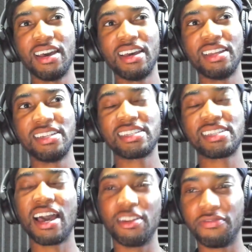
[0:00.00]
this
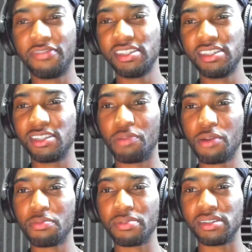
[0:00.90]
kind of defeats the
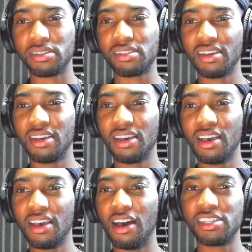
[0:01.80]
purpose
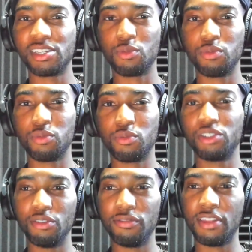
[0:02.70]
of this
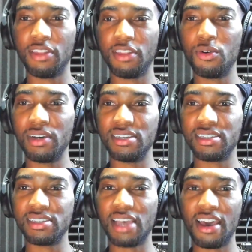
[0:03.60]
original flow and
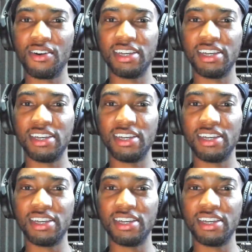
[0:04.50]
sound.